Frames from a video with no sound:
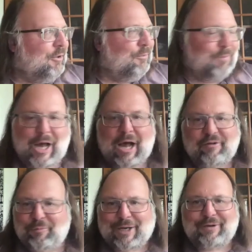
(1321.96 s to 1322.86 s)

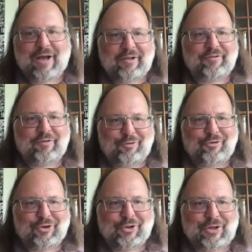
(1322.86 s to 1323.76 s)

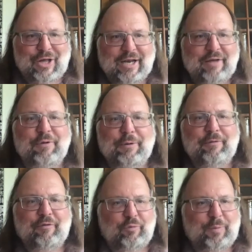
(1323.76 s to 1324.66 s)
cosmic.social, and if it
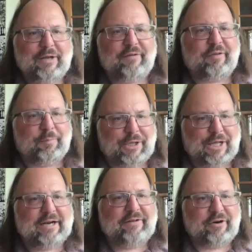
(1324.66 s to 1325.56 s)
speaks the
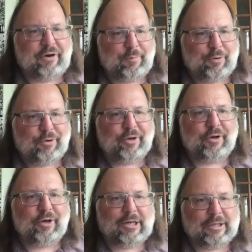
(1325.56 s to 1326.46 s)
Planetary
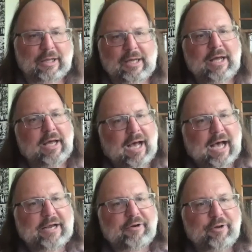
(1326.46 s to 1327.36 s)
protocol,
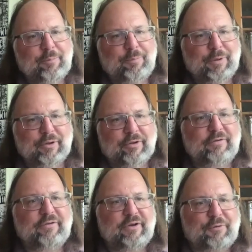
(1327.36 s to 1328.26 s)
I could
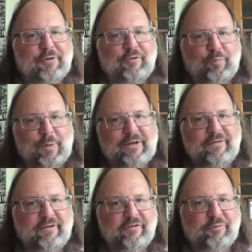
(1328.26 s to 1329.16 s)
build different
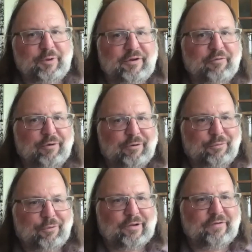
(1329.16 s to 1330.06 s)
spaces with different
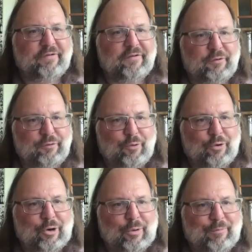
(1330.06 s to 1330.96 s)
affordances or
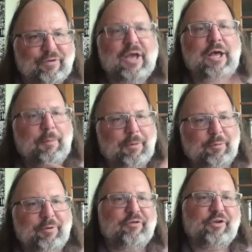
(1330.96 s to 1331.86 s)
norms, but it
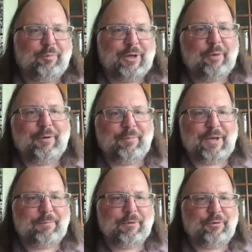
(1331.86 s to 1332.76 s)
would still be open to
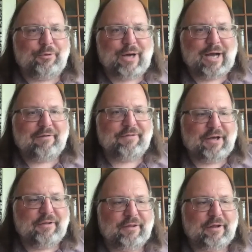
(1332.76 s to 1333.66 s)
people who have
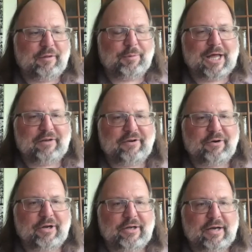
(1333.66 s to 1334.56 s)
the
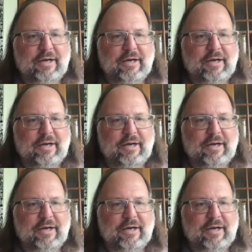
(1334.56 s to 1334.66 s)
Planetary